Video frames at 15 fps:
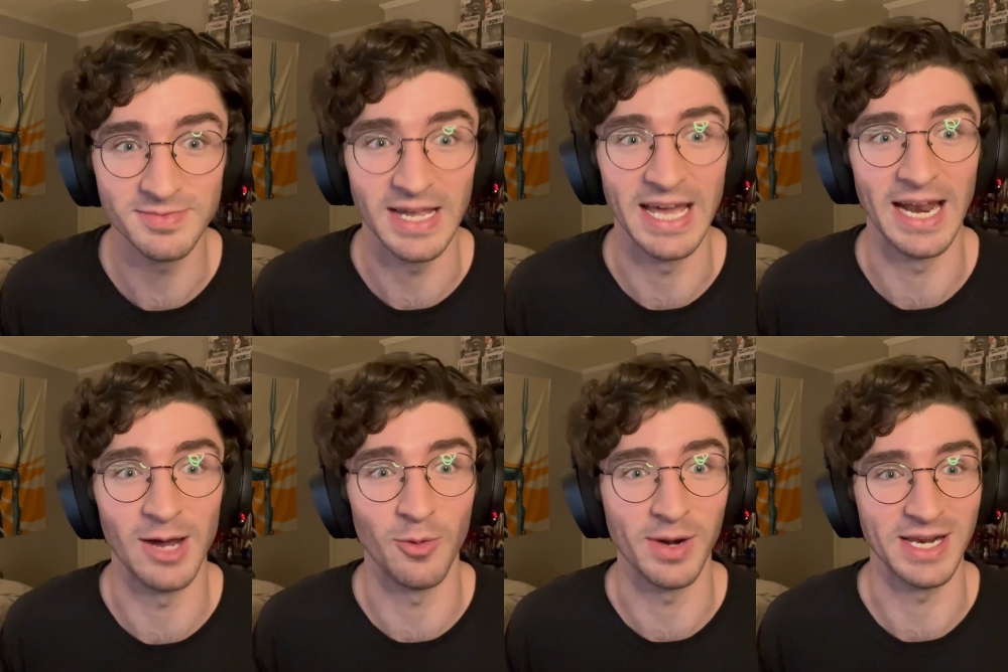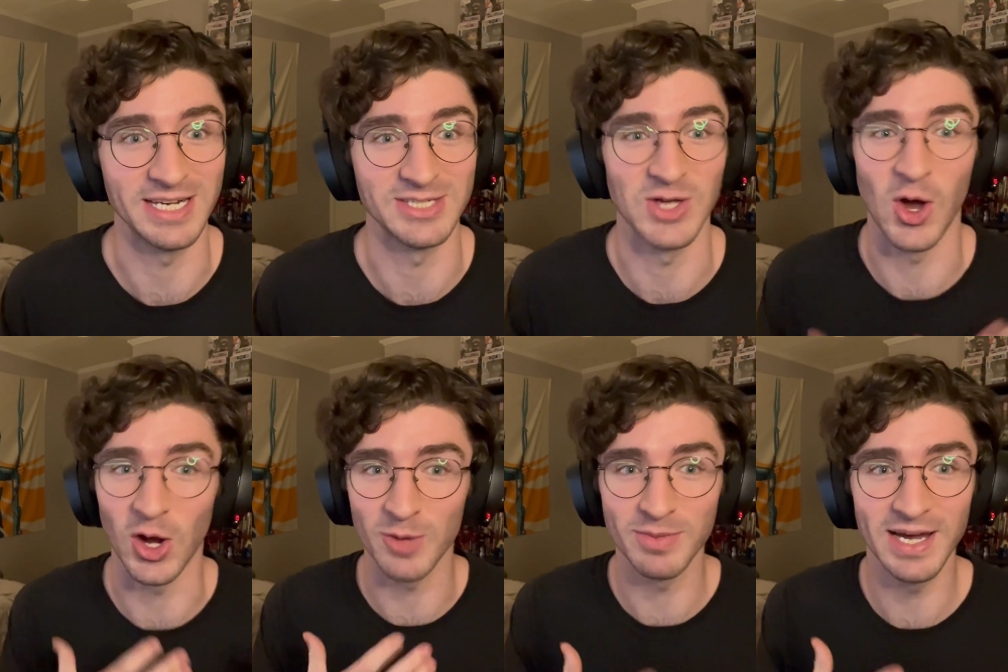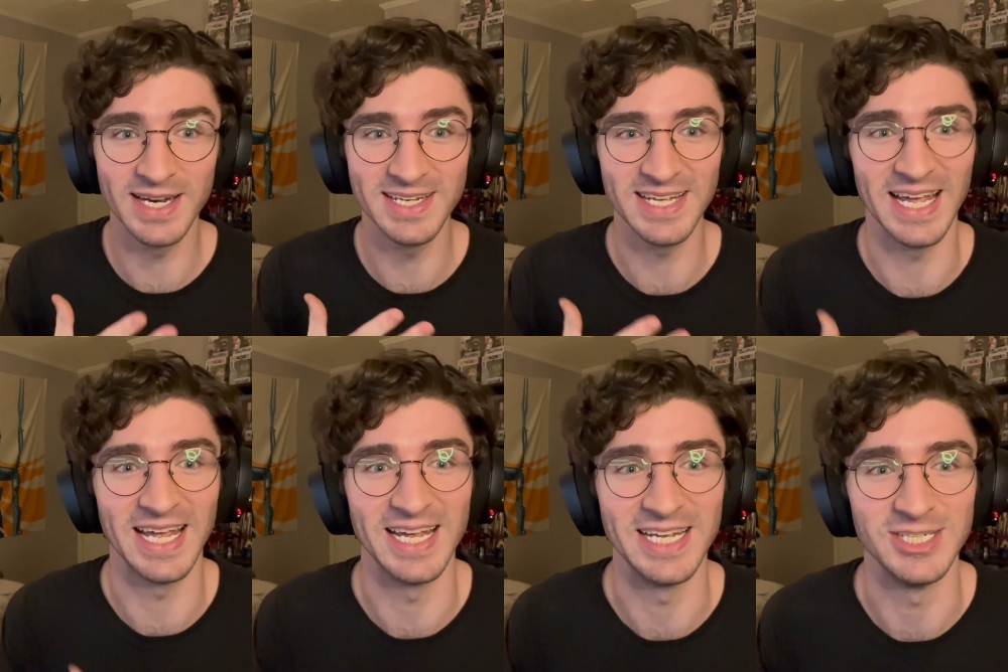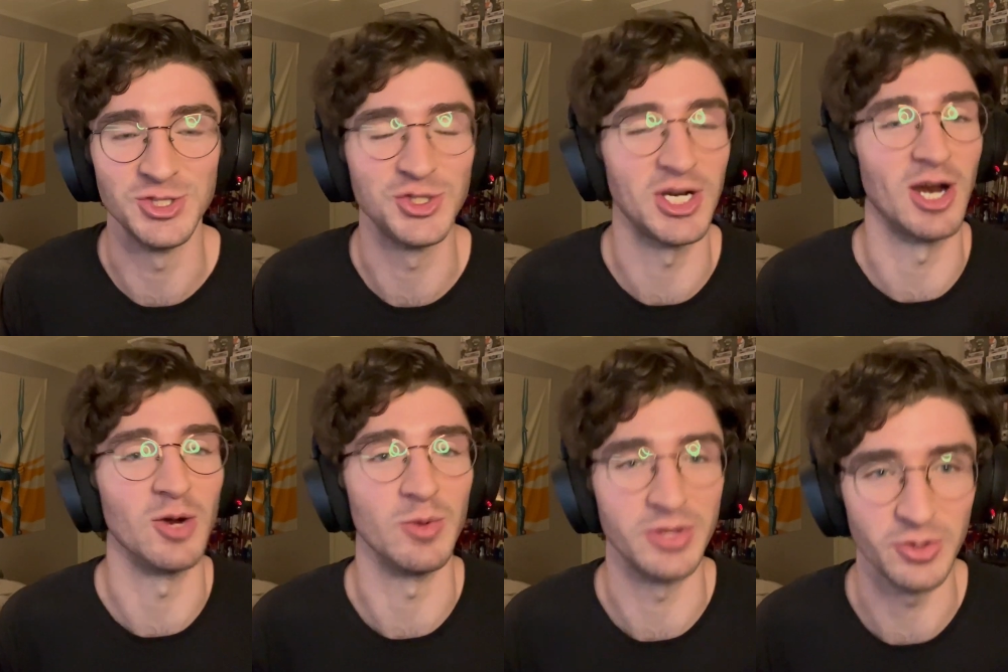and I wanted to talk about it and share
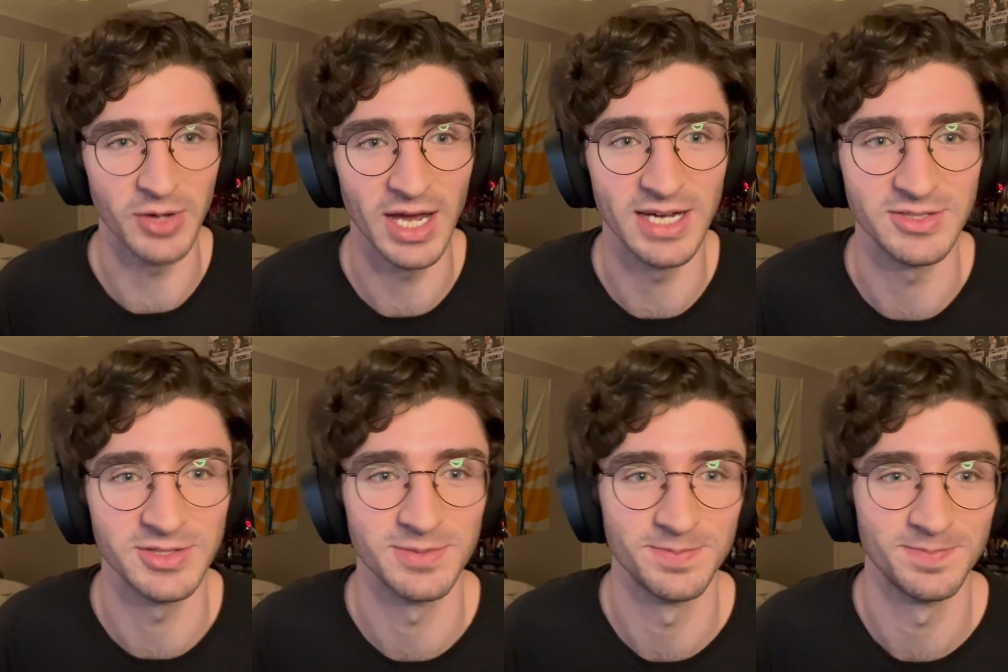it with you guys.